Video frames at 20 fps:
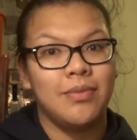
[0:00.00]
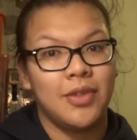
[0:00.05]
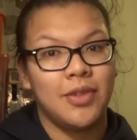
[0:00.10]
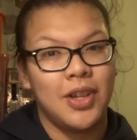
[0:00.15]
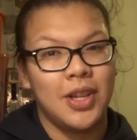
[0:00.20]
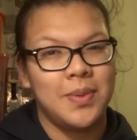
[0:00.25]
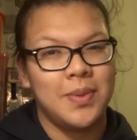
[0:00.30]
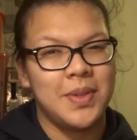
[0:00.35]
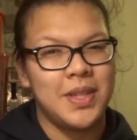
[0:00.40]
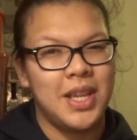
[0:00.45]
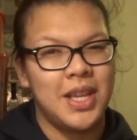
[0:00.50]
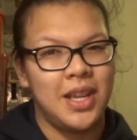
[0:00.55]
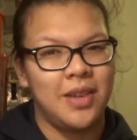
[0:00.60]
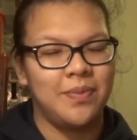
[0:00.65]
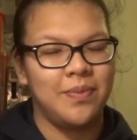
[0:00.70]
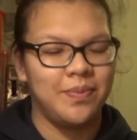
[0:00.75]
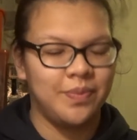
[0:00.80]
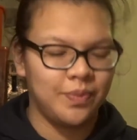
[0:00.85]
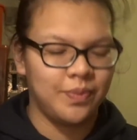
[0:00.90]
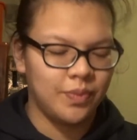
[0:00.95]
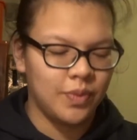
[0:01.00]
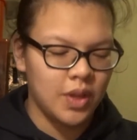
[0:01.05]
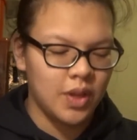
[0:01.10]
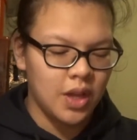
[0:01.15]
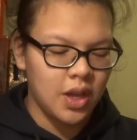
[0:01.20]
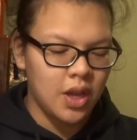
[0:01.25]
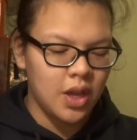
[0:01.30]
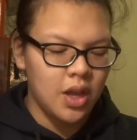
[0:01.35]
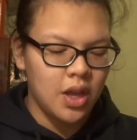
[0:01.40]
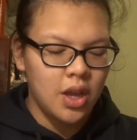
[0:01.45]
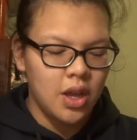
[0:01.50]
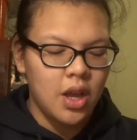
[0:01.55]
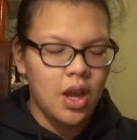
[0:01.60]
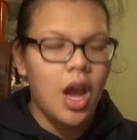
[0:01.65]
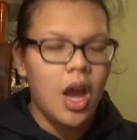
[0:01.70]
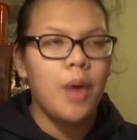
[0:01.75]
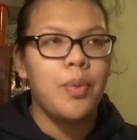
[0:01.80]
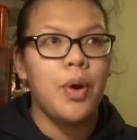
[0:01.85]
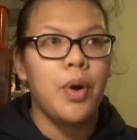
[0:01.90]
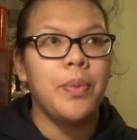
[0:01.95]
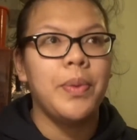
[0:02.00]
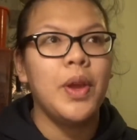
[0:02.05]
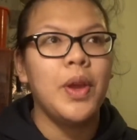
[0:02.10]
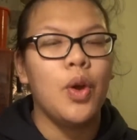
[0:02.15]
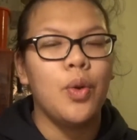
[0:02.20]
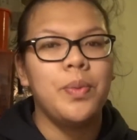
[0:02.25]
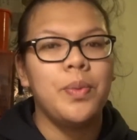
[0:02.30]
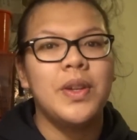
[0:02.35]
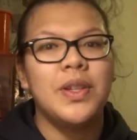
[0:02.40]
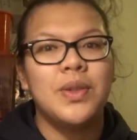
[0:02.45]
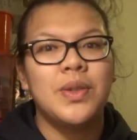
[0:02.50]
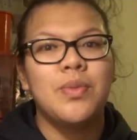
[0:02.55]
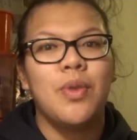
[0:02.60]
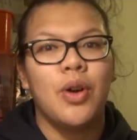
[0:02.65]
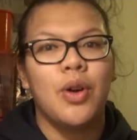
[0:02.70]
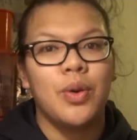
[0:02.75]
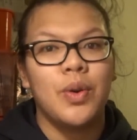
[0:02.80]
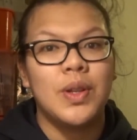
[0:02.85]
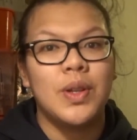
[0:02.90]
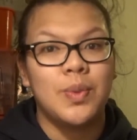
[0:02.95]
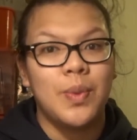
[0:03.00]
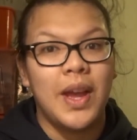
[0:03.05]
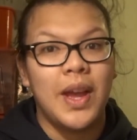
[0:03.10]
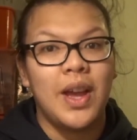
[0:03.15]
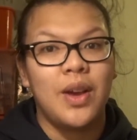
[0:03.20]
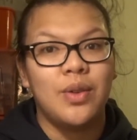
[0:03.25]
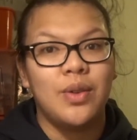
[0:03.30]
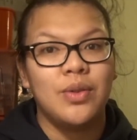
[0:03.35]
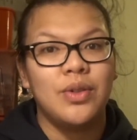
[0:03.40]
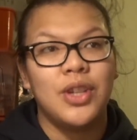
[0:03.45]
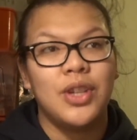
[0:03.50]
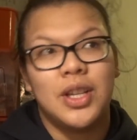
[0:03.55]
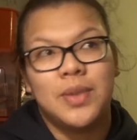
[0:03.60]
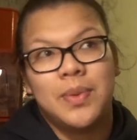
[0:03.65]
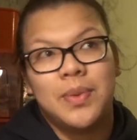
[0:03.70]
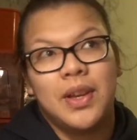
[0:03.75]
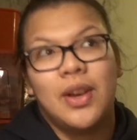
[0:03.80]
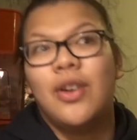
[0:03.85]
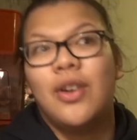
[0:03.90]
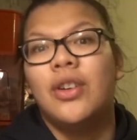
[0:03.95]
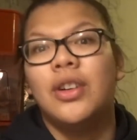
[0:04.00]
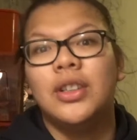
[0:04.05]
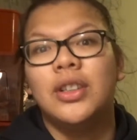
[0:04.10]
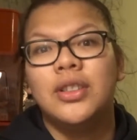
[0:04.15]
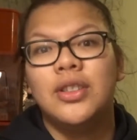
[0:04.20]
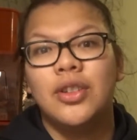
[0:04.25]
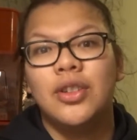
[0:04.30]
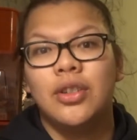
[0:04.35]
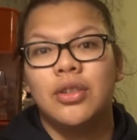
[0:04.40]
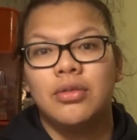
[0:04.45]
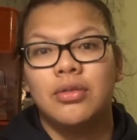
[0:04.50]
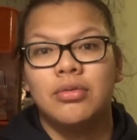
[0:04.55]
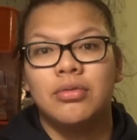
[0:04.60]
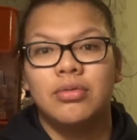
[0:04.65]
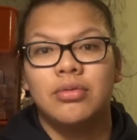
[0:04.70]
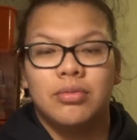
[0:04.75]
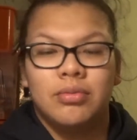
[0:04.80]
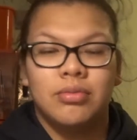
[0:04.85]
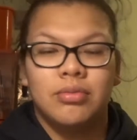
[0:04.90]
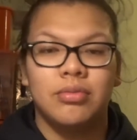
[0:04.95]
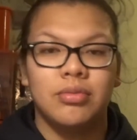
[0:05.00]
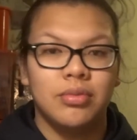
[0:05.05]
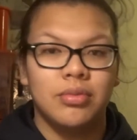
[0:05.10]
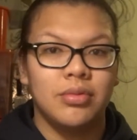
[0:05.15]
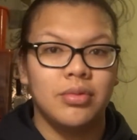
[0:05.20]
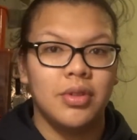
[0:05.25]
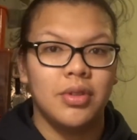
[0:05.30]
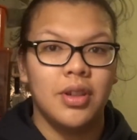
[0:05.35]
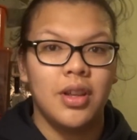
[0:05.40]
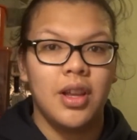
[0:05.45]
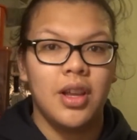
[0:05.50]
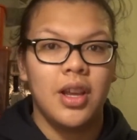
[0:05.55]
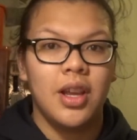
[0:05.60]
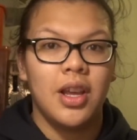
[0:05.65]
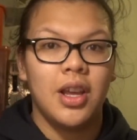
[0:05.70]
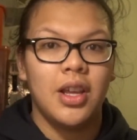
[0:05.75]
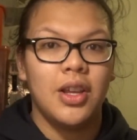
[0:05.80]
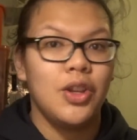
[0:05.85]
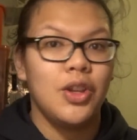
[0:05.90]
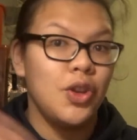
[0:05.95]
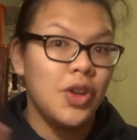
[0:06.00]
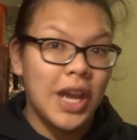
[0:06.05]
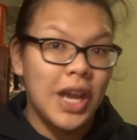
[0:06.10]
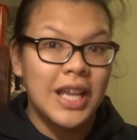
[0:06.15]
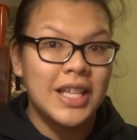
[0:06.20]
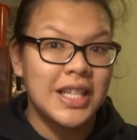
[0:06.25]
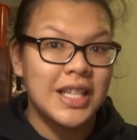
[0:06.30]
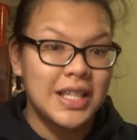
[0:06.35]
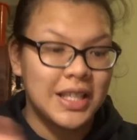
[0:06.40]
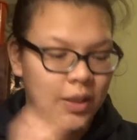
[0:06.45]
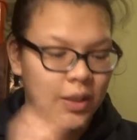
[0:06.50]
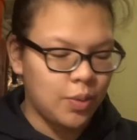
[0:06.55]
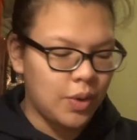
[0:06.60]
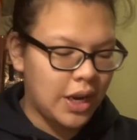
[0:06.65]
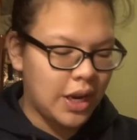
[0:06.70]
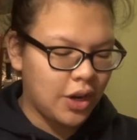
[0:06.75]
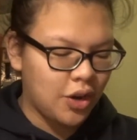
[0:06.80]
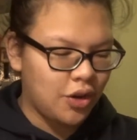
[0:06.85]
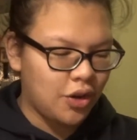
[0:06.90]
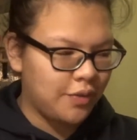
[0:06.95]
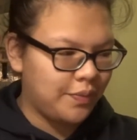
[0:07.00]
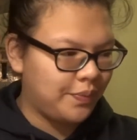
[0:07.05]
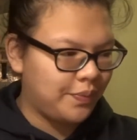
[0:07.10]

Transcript: Christmas Day. I'll probably open it tomorrow as well, just because, you know. You guys can see what I got.